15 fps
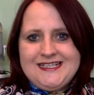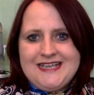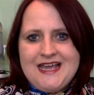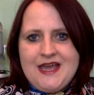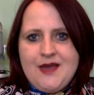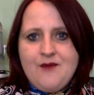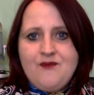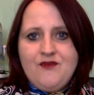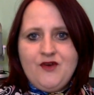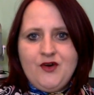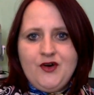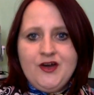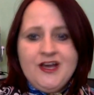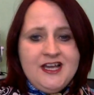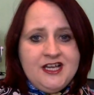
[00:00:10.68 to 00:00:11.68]
today
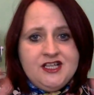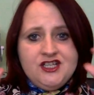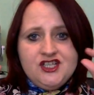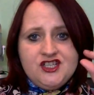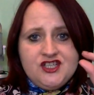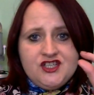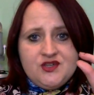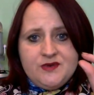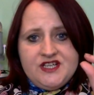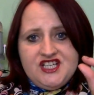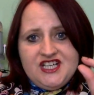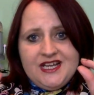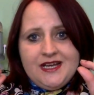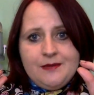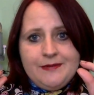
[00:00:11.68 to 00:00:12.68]
for just a
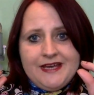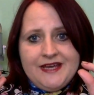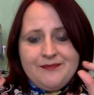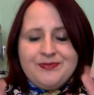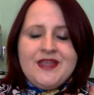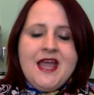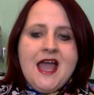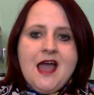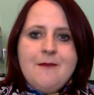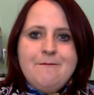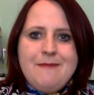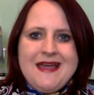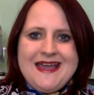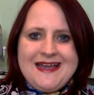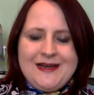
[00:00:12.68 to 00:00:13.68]
squidgy little bit
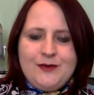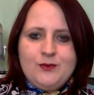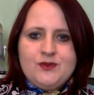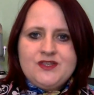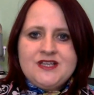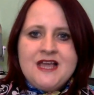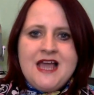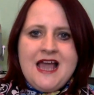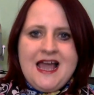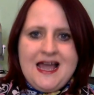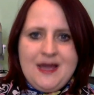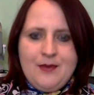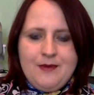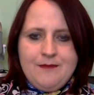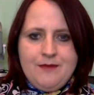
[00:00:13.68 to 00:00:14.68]
about
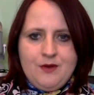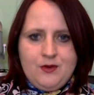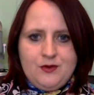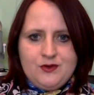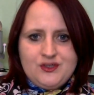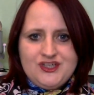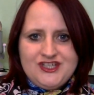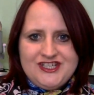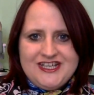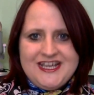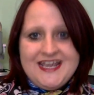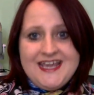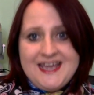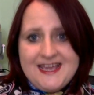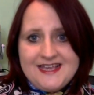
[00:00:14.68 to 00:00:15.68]
how important
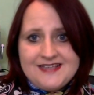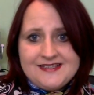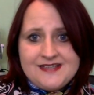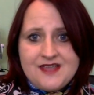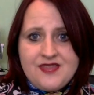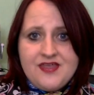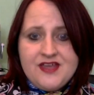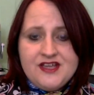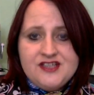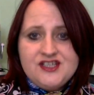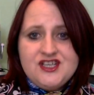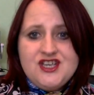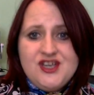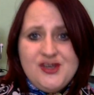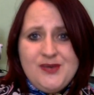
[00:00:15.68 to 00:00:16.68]
it is that
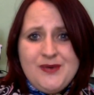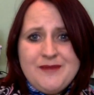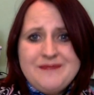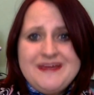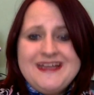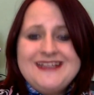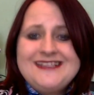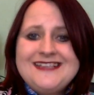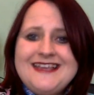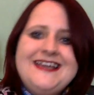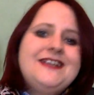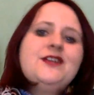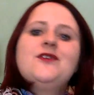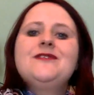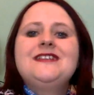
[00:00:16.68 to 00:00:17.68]
you
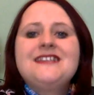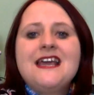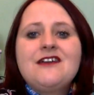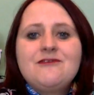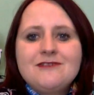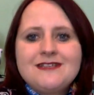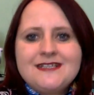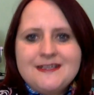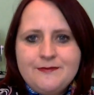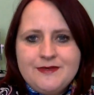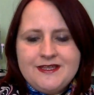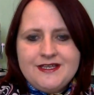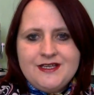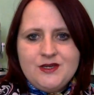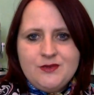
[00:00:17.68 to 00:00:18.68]
maintain your integrity
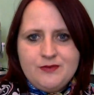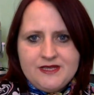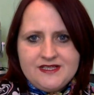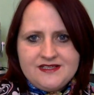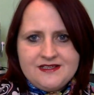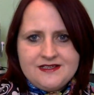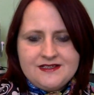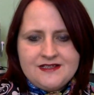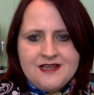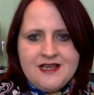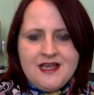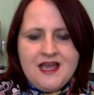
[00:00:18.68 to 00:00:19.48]
within your business.